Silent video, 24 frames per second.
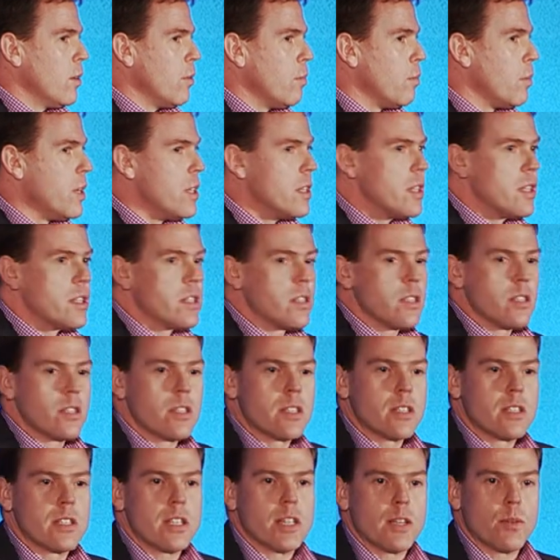But it doesn't
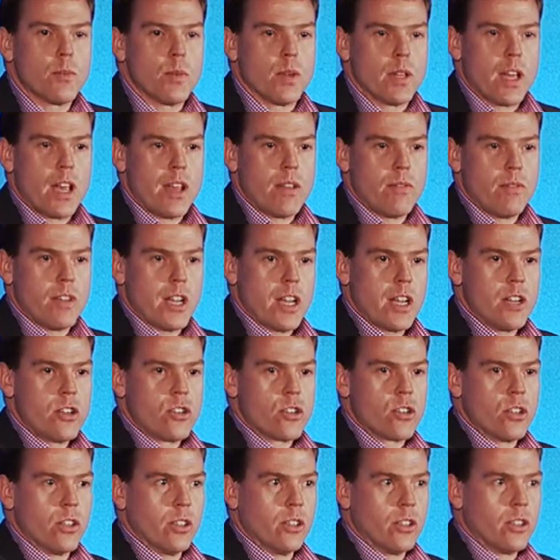stick with
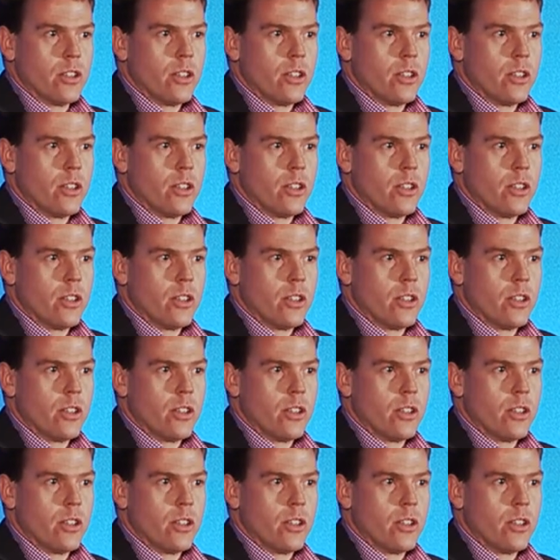aviation.